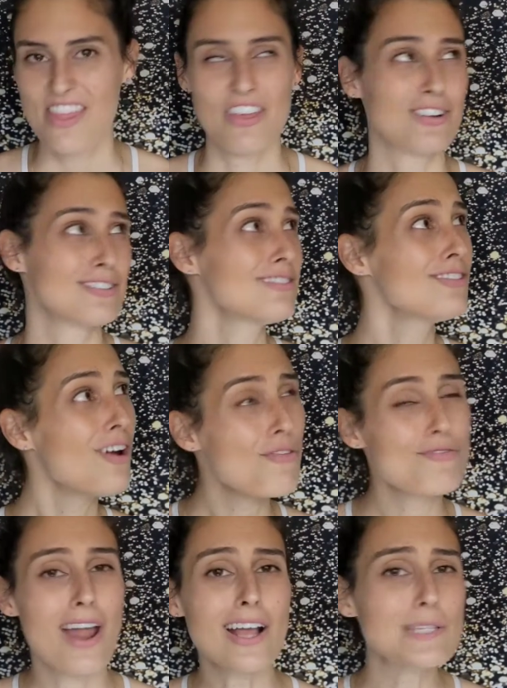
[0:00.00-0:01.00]
there is no
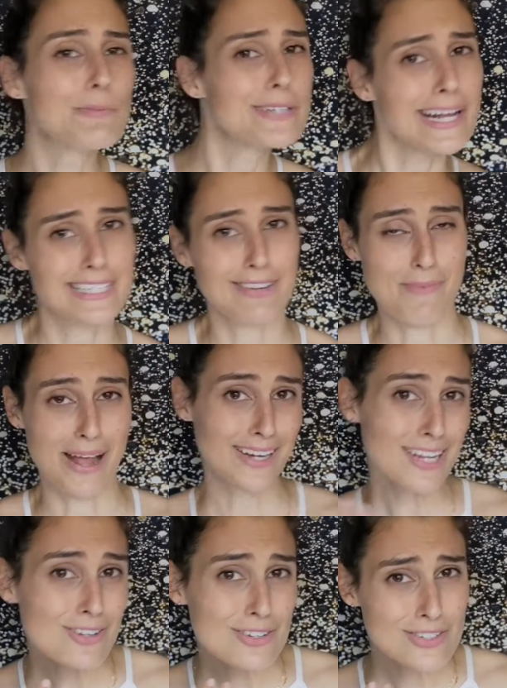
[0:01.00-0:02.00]
nice protective
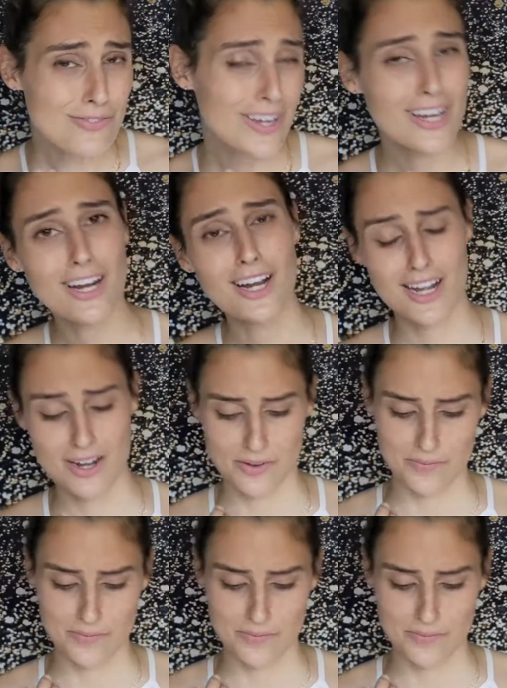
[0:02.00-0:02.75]
magnetosphere,